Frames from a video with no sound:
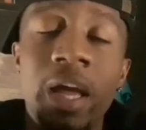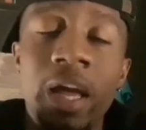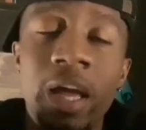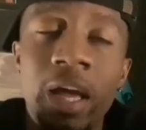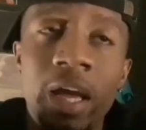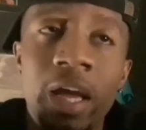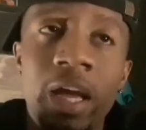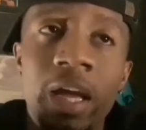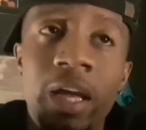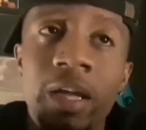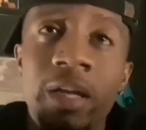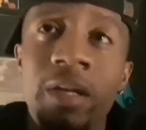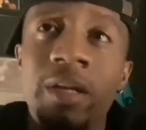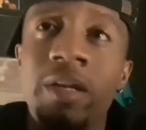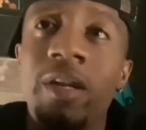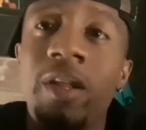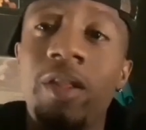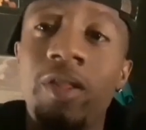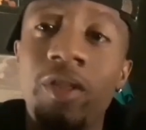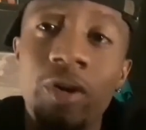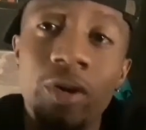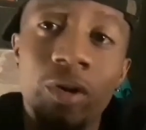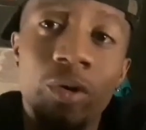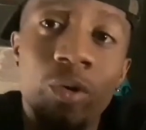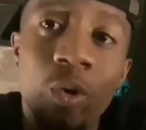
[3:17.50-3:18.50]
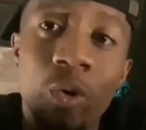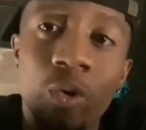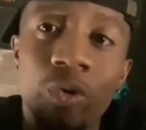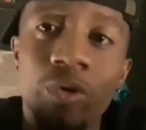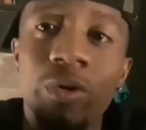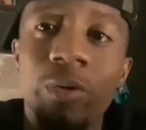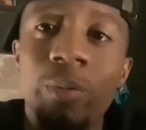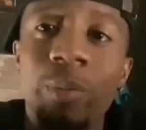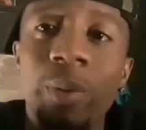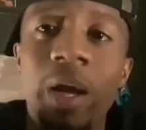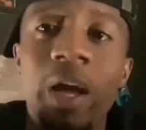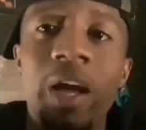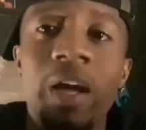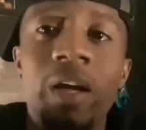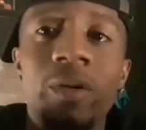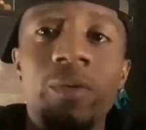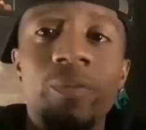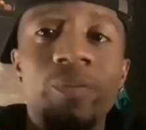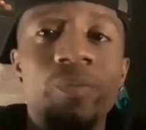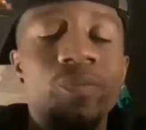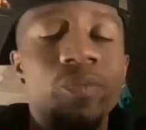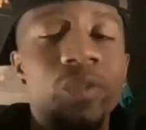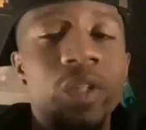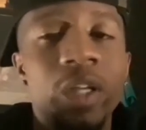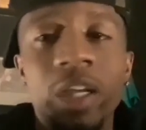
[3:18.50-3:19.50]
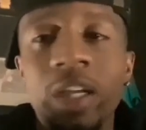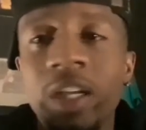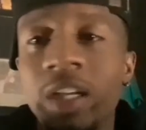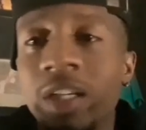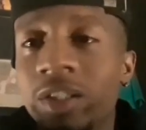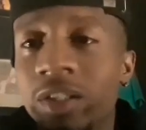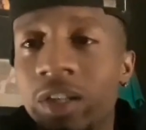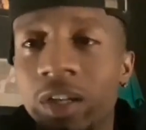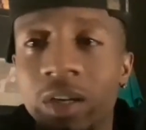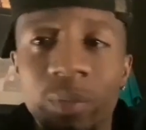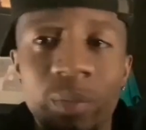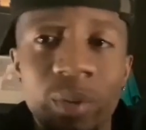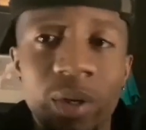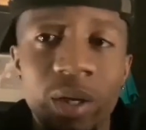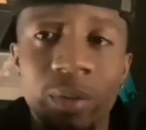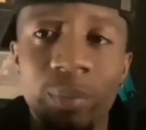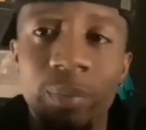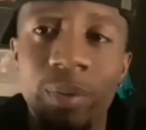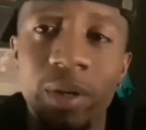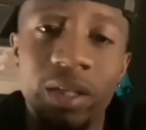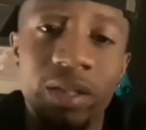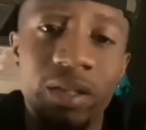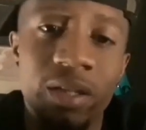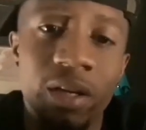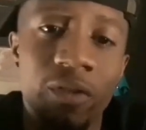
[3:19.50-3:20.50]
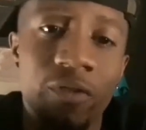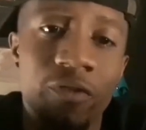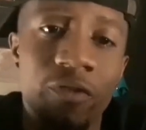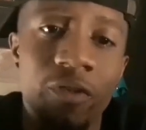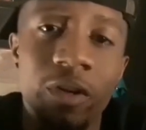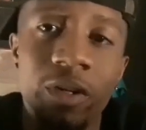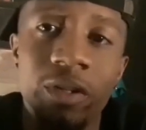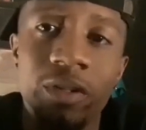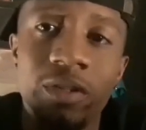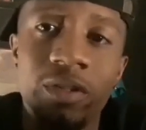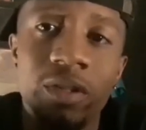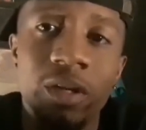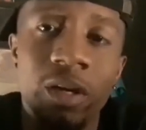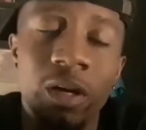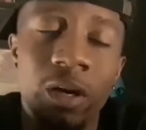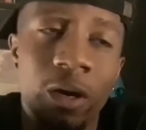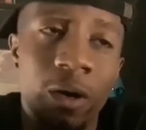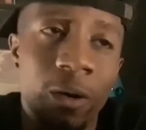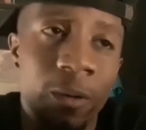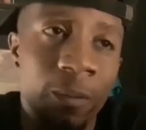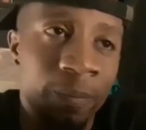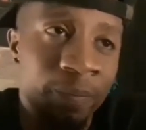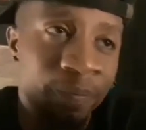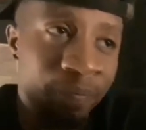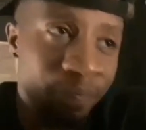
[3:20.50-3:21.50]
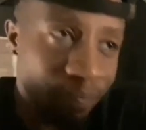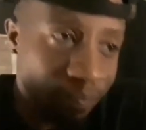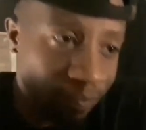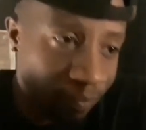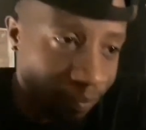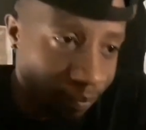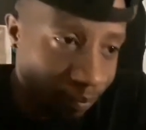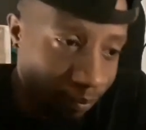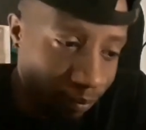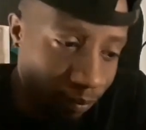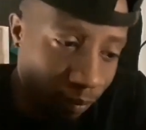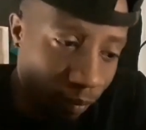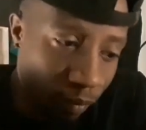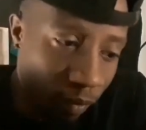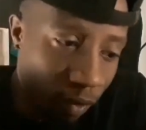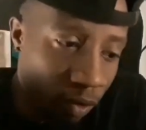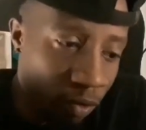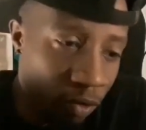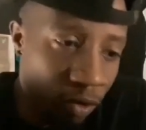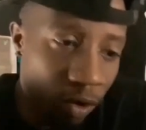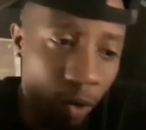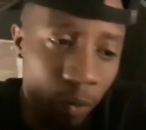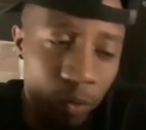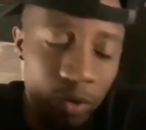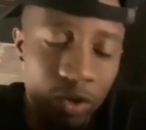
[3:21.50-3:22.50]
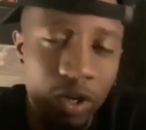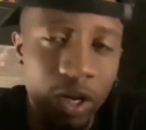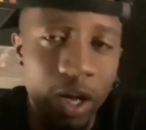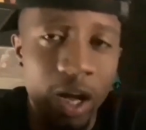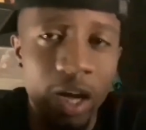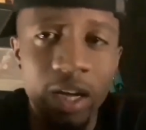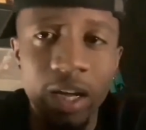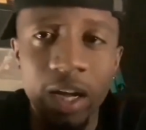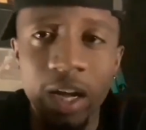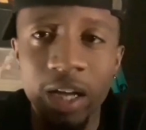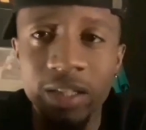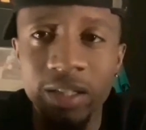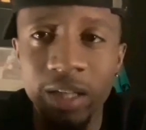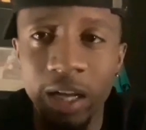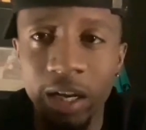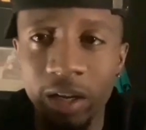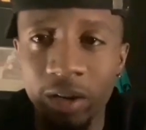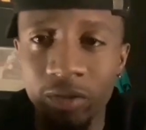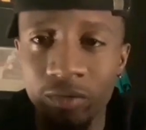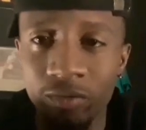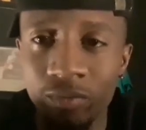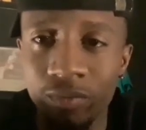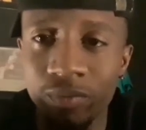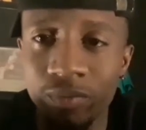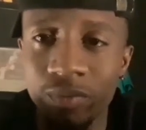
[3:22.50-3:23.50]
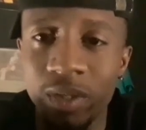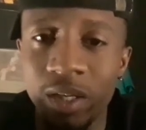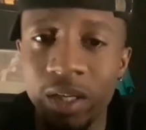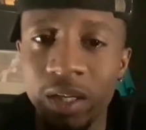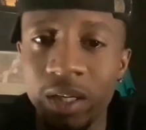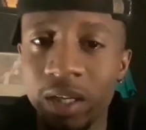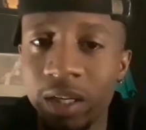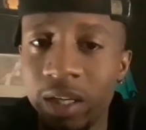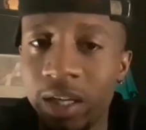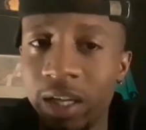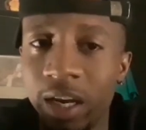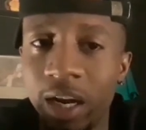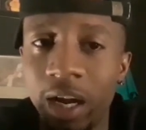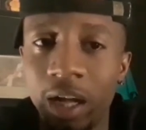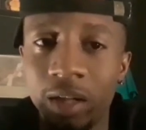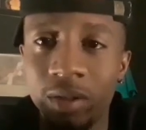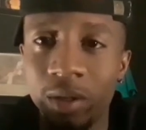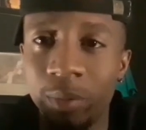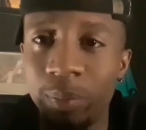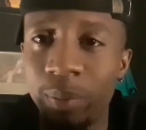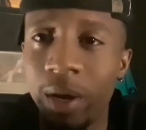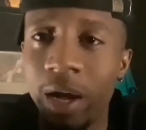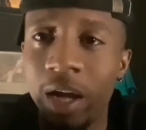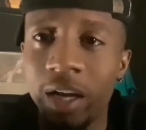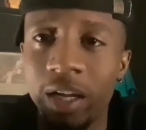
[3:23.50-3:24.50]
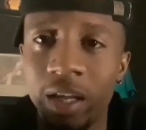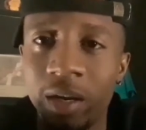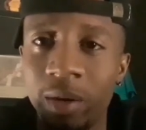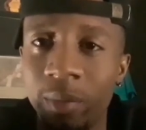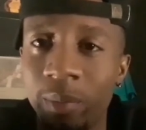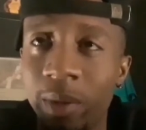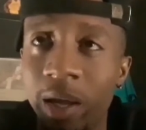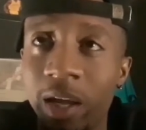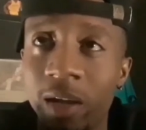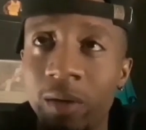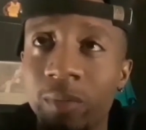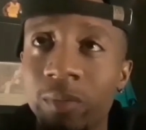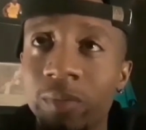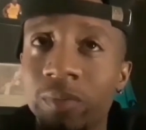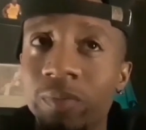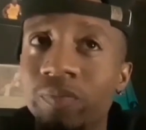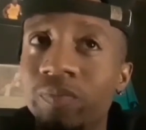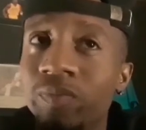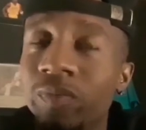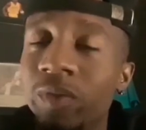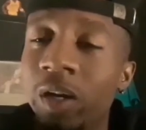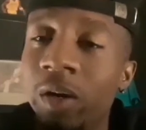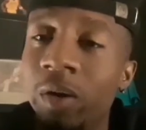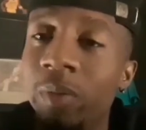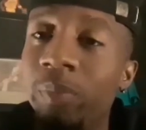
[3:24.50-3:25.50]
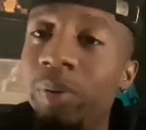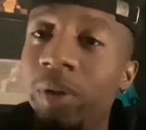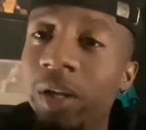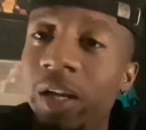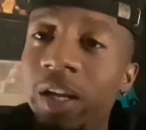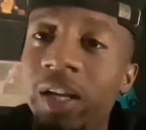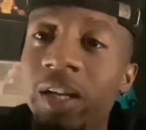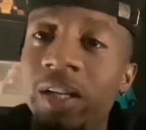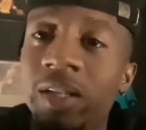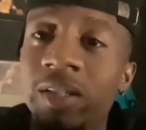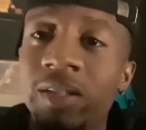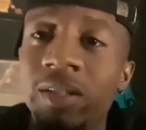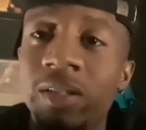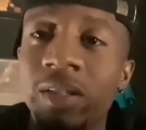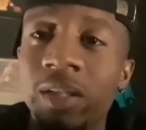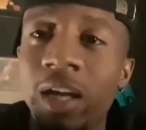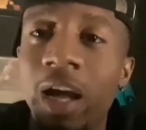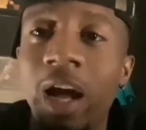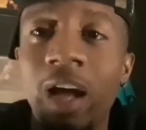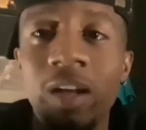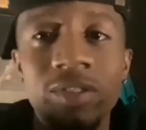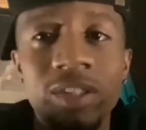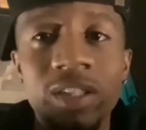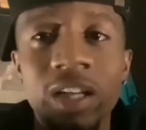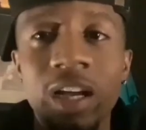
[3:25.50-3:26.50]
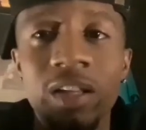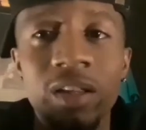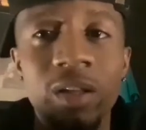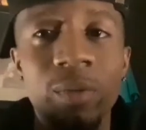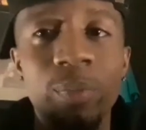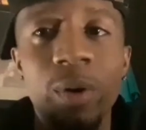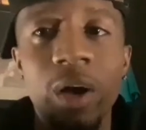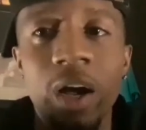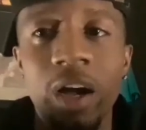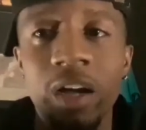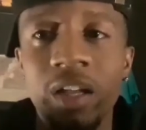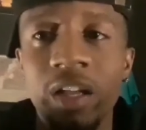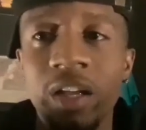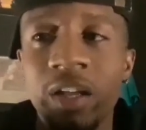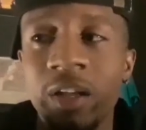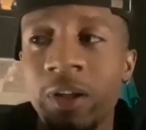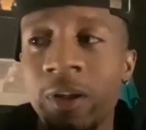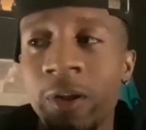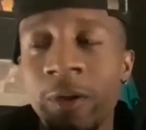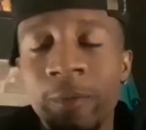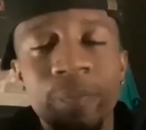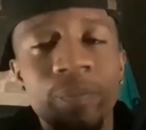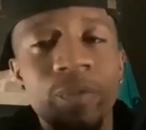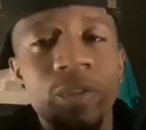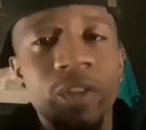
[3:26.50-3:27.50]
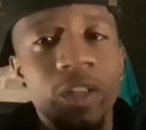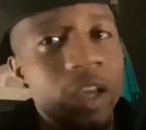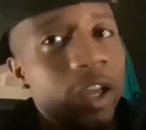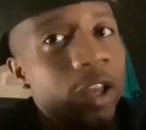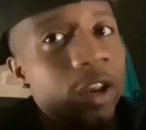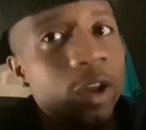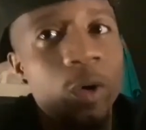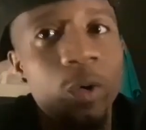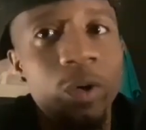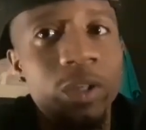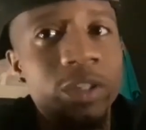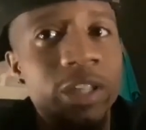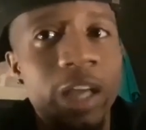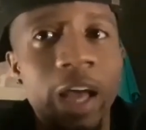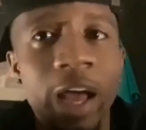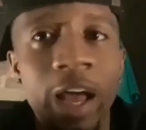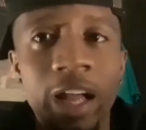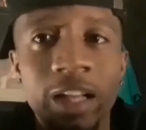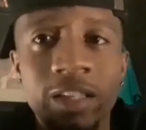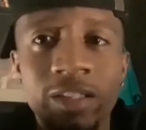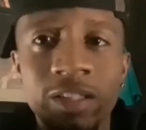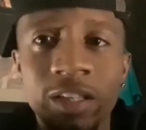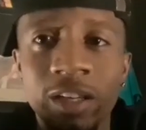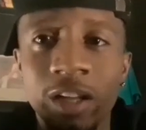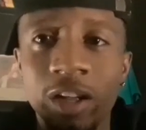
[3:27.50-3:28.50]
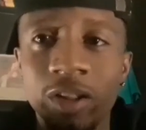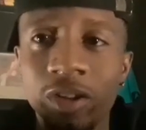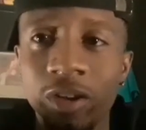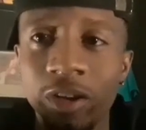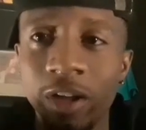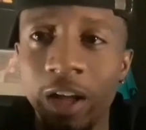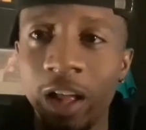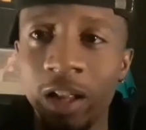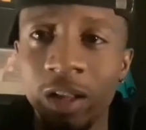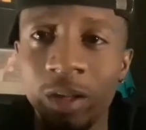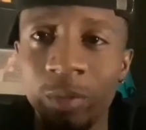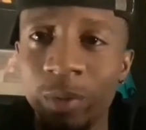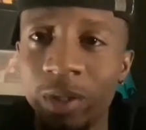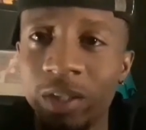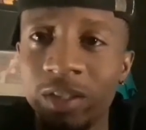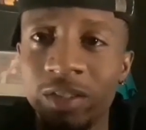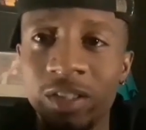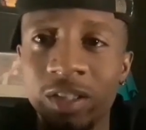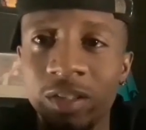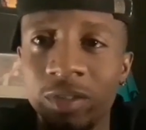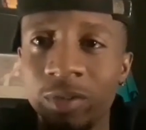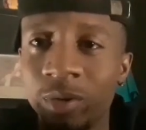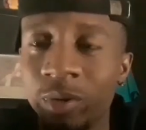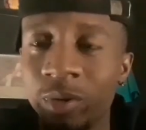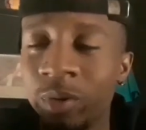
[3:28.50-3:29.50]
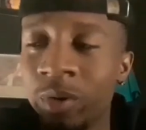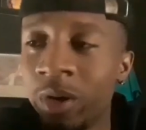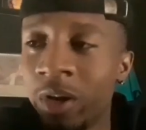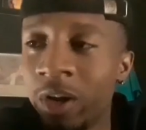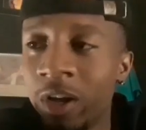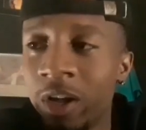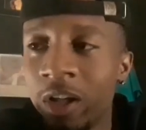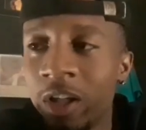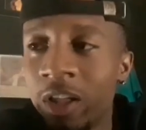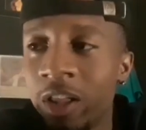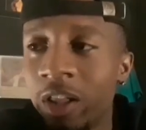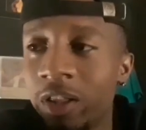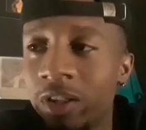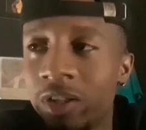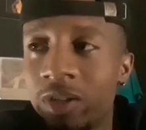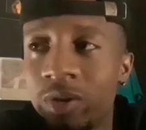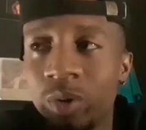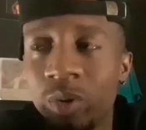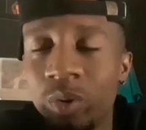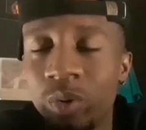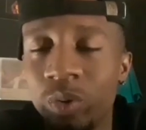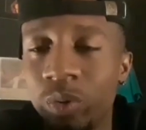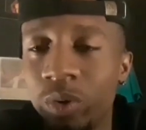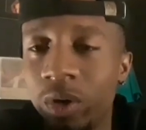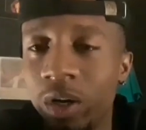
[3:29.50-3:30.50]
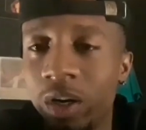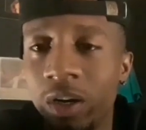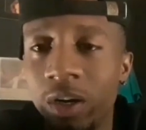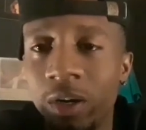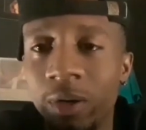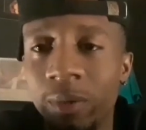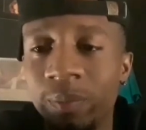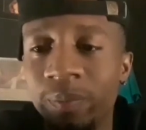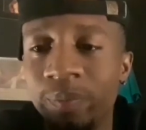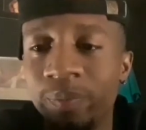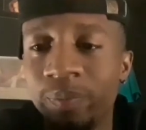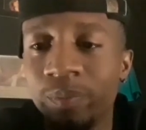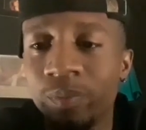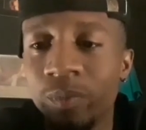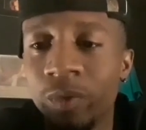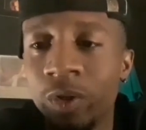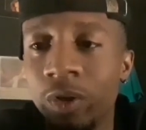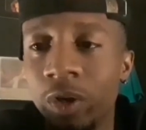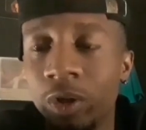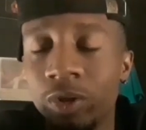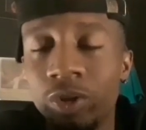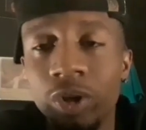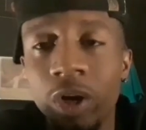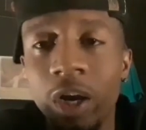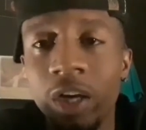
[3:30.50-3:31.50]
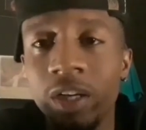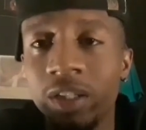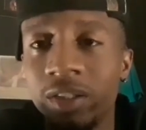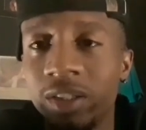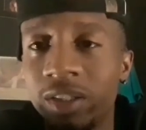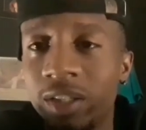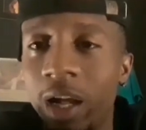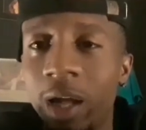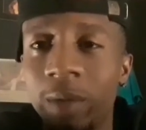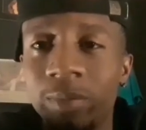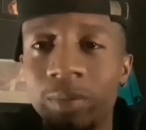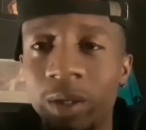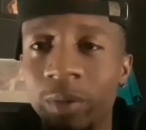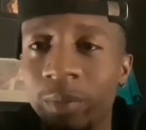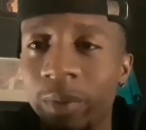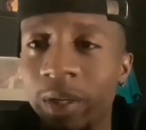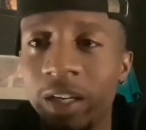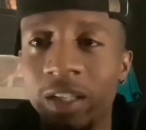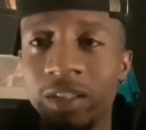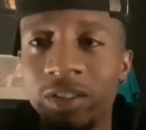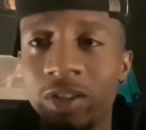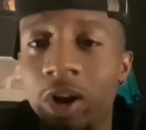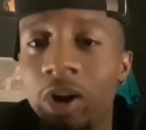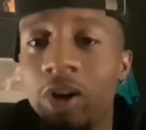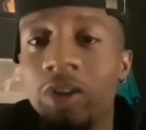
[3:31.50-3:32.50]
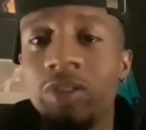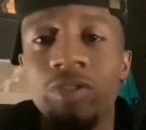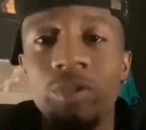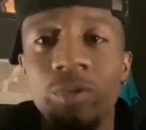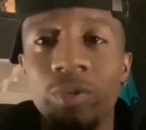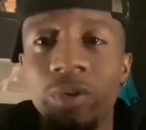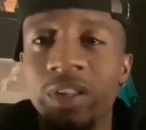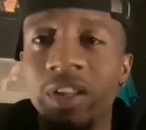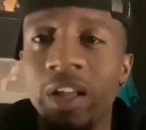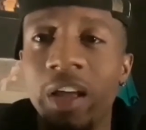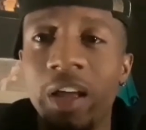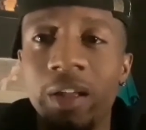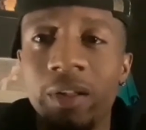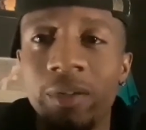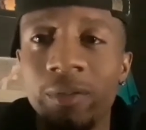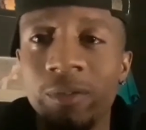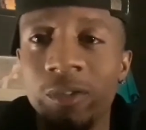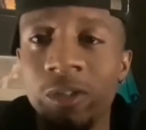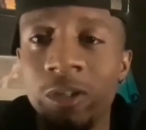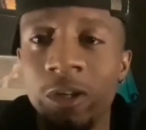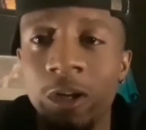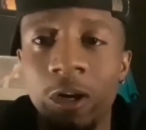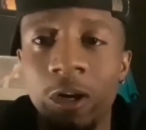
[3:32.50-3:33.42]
And their quarterback, he's going to be a big difference. When you got guys that can get out the pocket and make plays outside the pocket, it always adds another element to trying to stop them, and it's hard doing that.